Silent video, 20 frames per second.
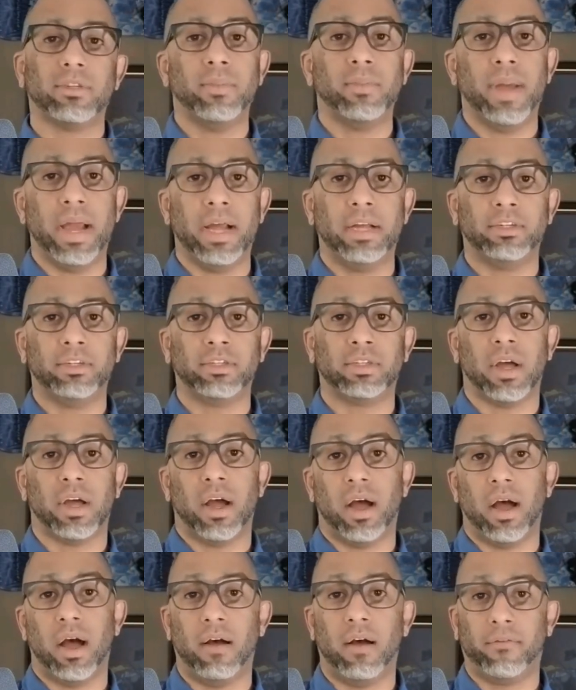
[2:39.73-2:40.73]
managers
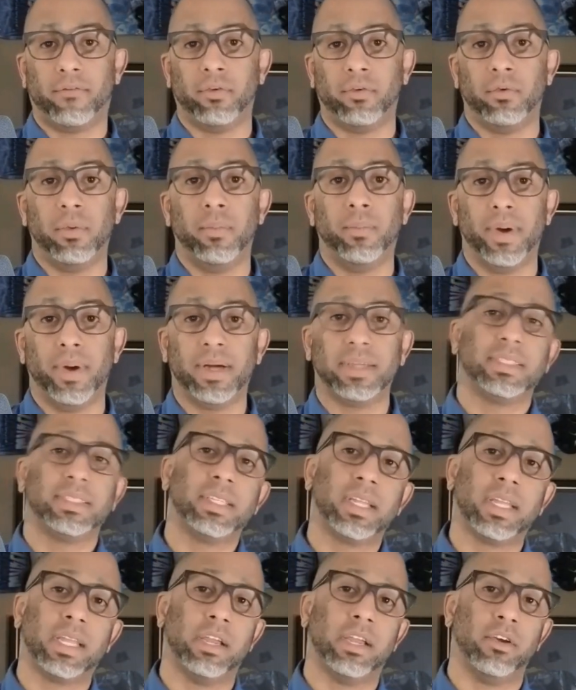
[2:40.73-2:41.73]
offer robust
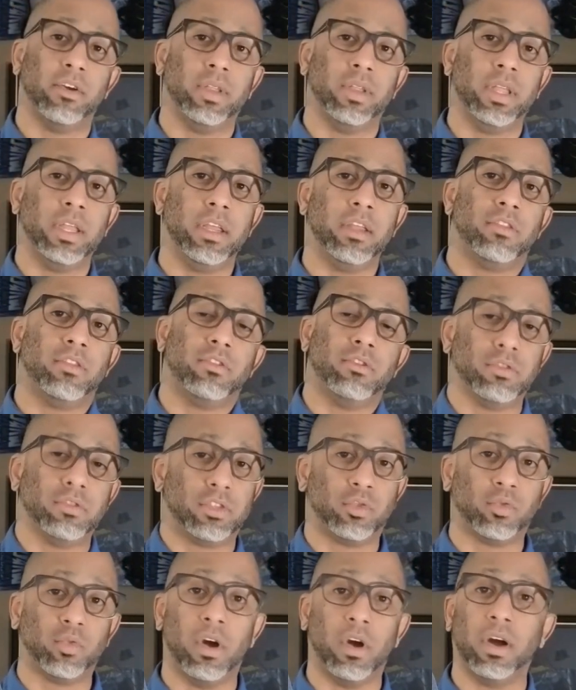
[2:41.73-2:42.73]
security through
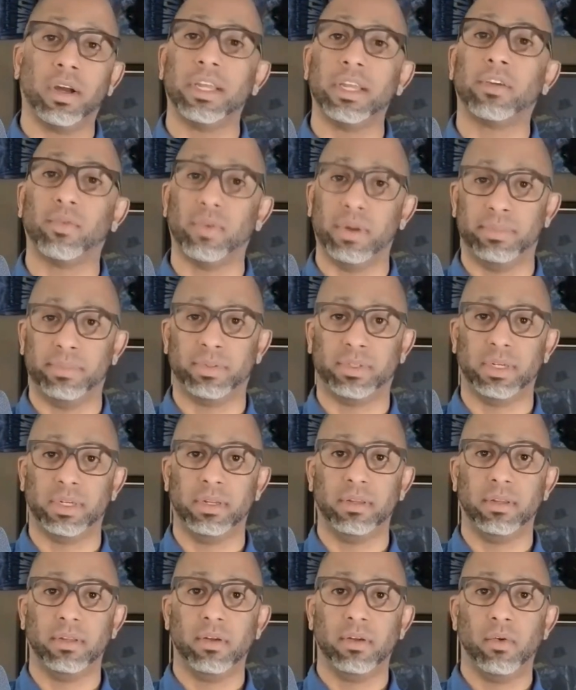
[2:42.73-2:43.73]
strong
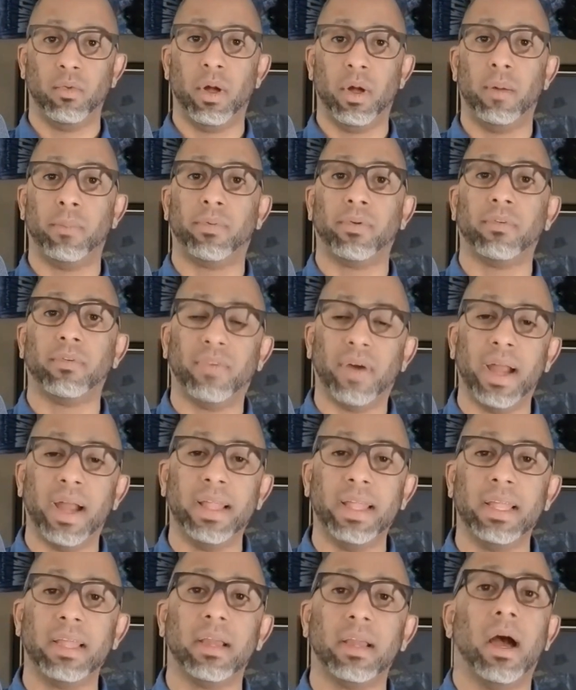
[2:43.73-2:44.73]
encryption while
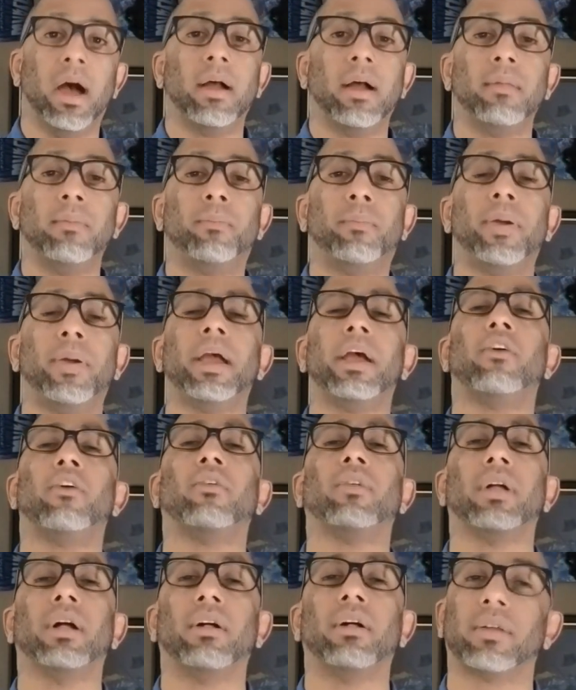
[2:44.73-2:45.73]
providing
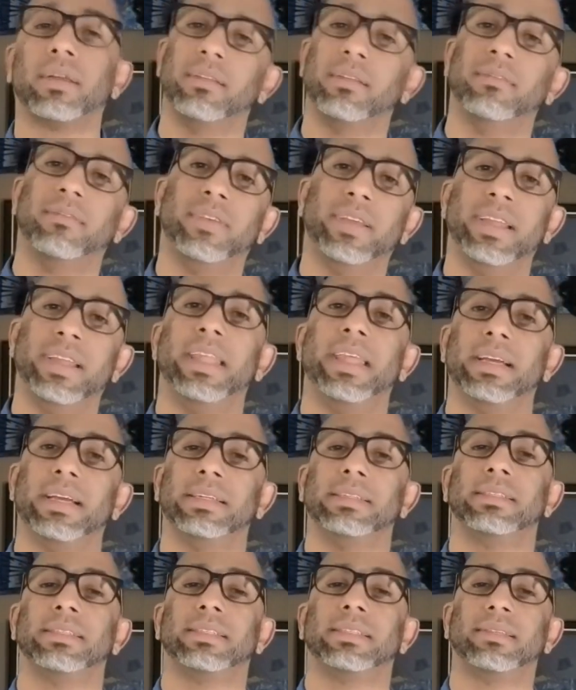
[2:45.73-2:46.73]
unparalleled
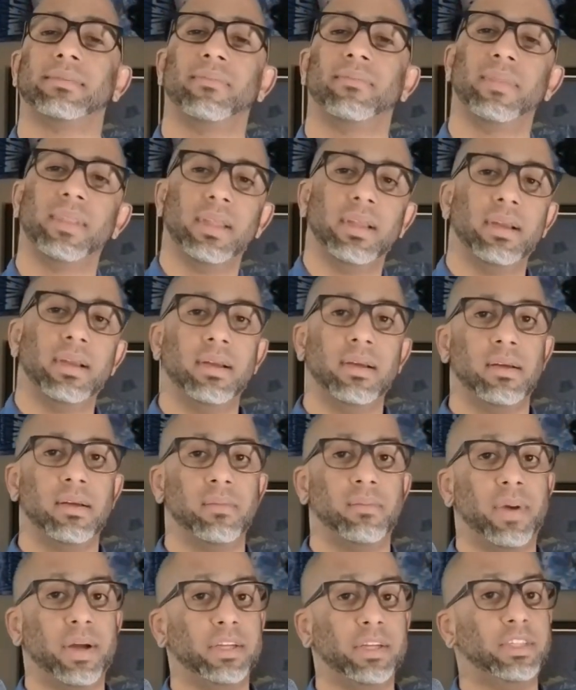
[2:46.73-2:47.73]
convenience.
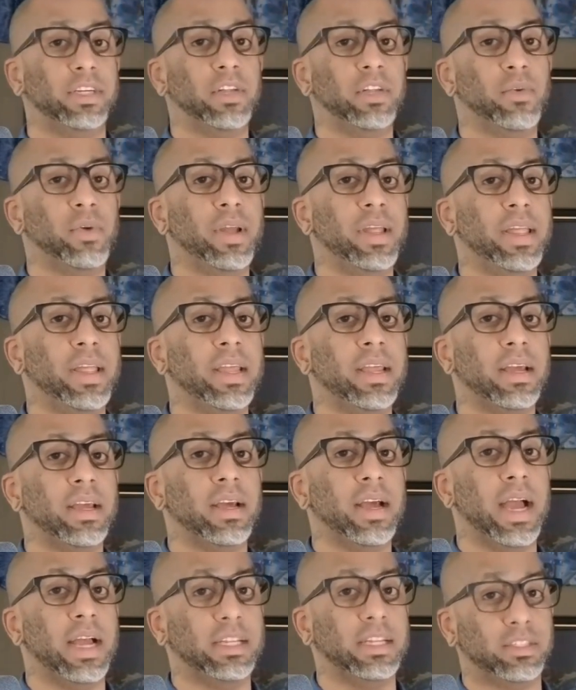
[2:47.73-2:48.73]
By generating
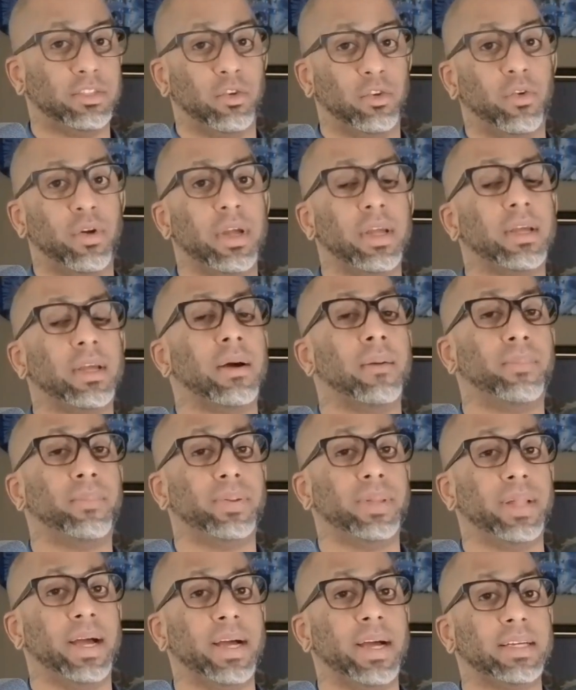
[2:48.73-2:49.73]
and storing
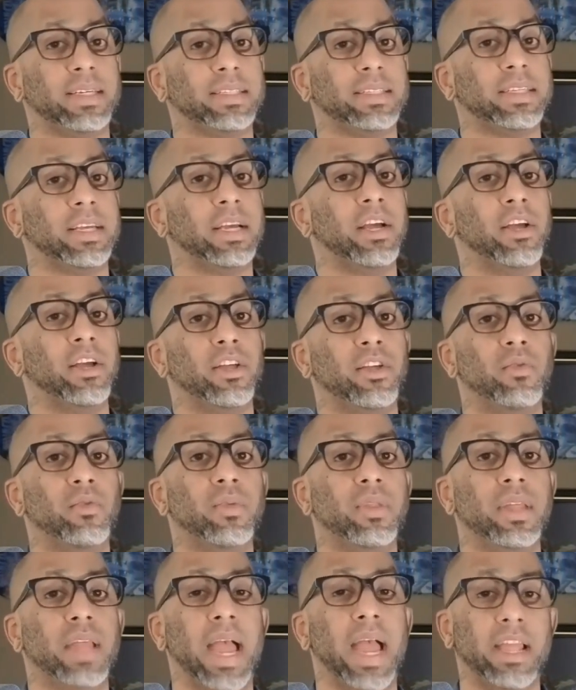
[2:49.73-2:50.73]
complex
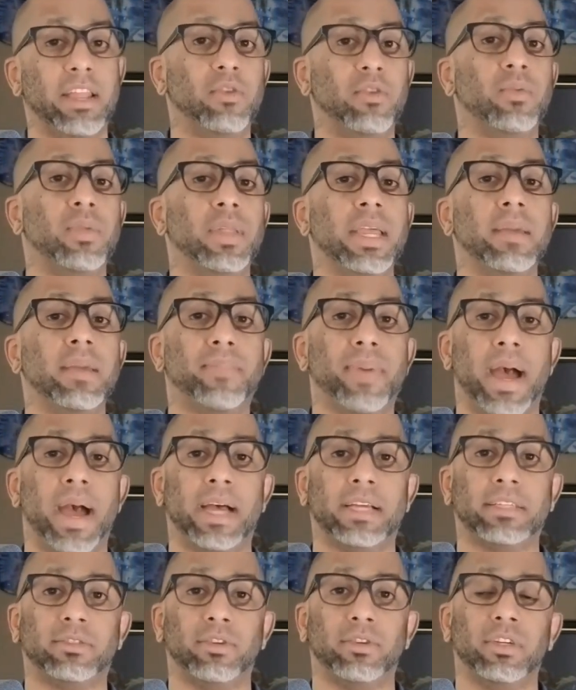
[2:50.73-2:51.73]
and unique
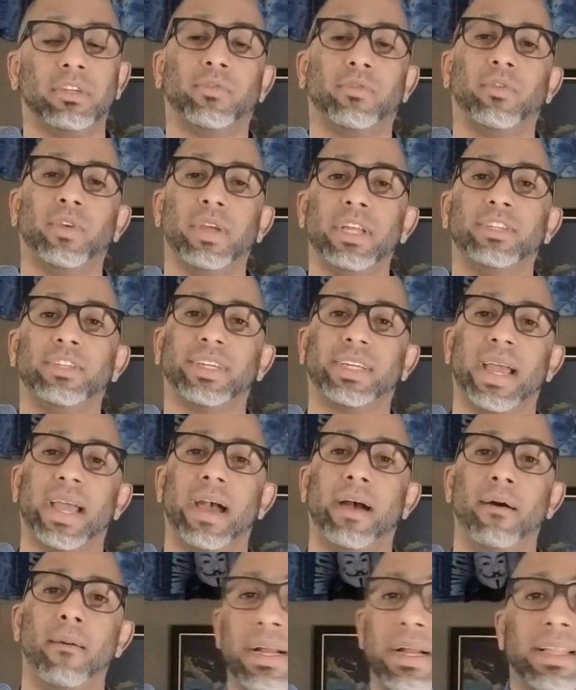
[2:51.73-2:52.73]
passwords for each
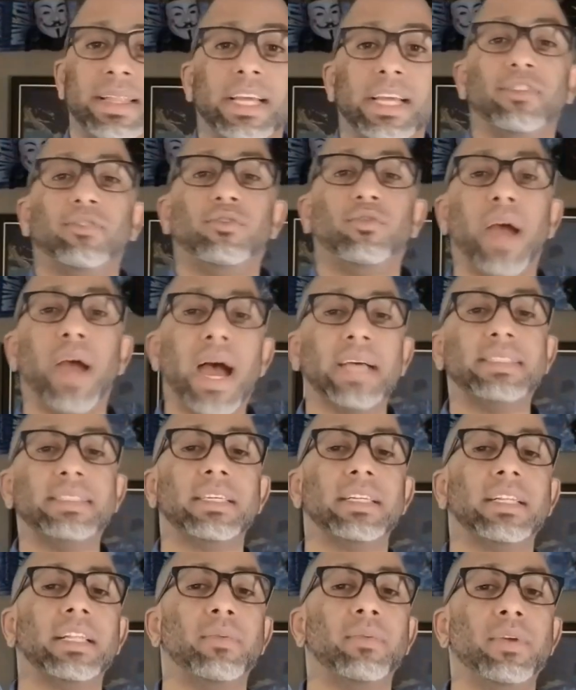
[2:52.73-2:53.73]
account, they
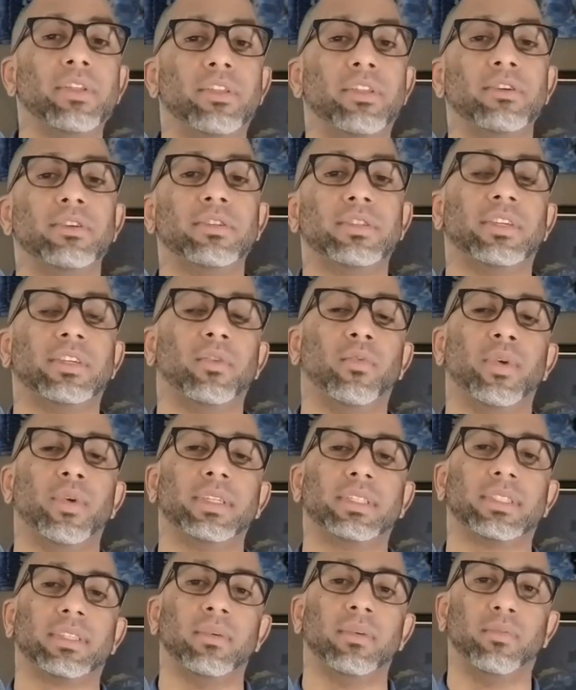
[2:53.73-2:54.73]
drastically reduce the
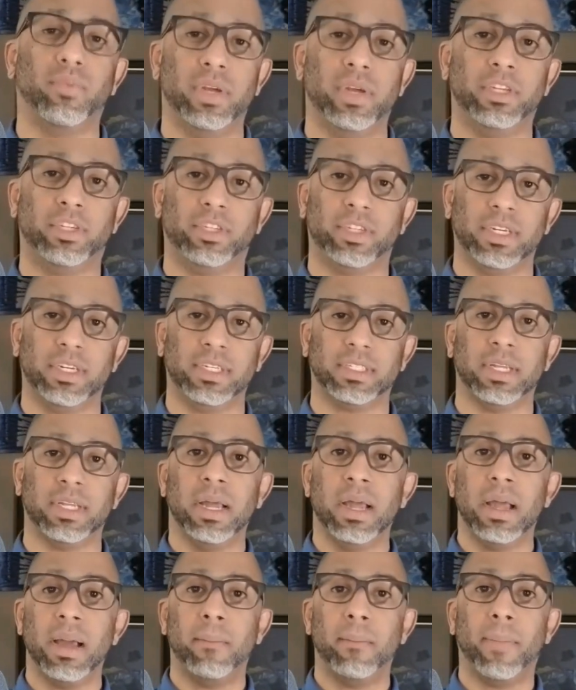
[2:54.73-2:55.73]
risk of breaches
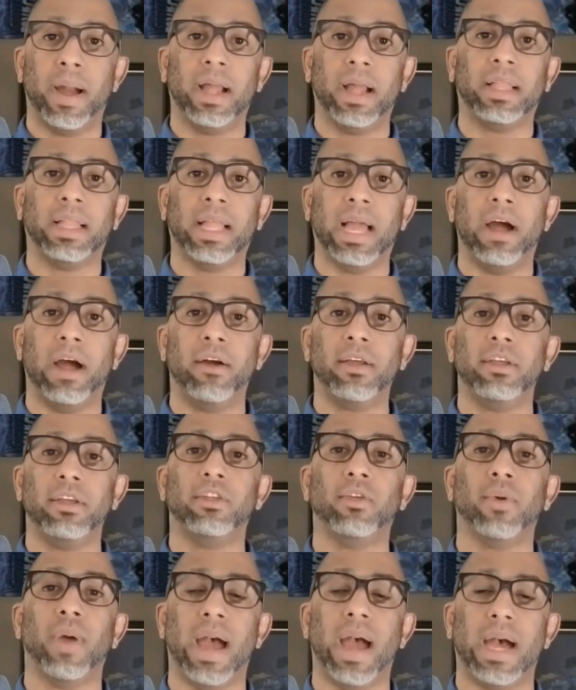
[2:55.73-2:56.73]
by allowing you
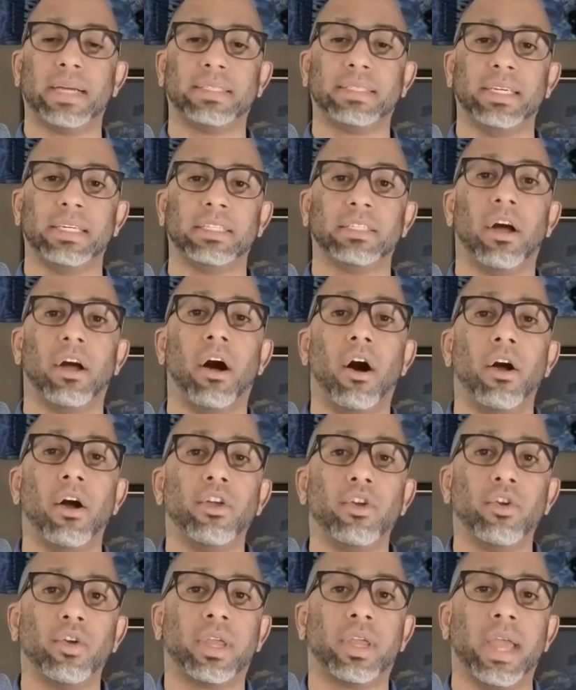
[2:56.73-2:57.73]
to access all
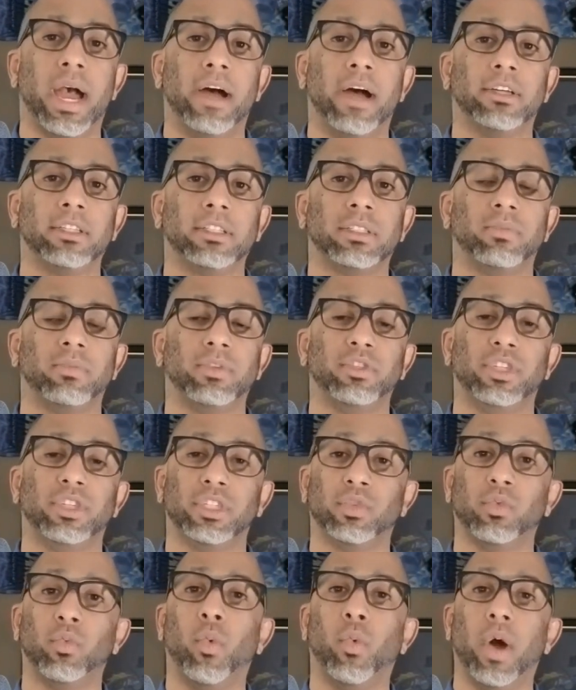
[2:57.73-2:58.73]
your accounts with just
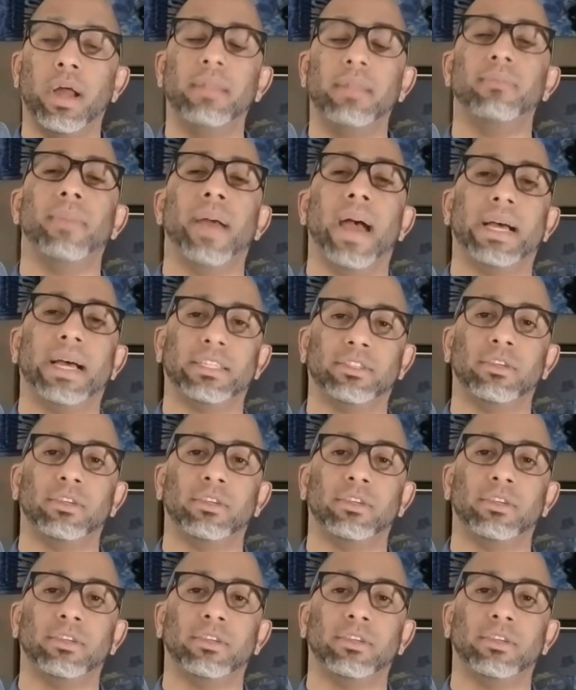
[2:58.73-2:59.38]
one master